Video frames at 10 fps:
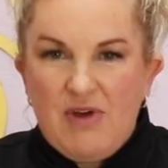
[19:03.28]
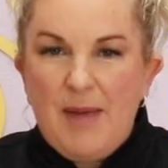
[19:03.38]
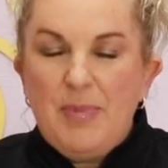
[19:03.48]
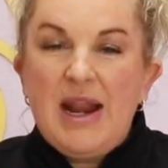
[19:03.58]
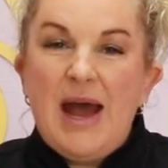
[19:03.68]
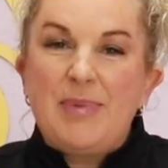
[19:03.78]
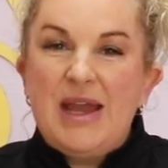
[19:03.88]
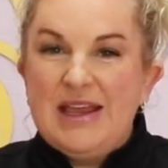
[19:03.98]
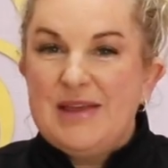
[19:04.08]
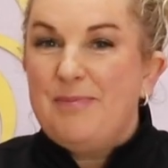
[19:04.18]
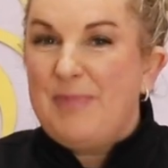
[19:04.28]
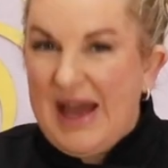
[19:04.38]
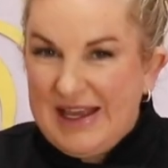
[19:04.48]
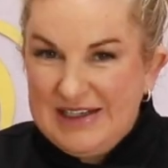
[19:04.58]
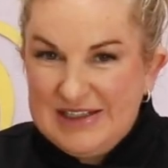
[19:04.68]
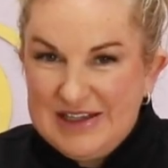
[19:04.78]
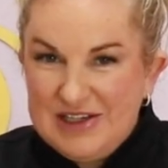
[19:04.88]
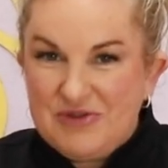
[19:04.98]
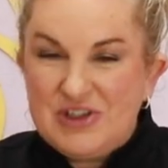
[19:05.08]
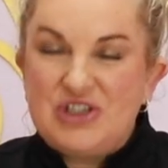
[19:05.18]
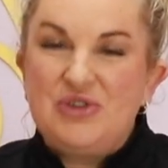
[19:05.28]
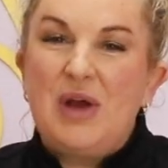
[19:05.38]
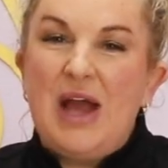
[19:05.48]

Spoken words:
wrap it up either back into the original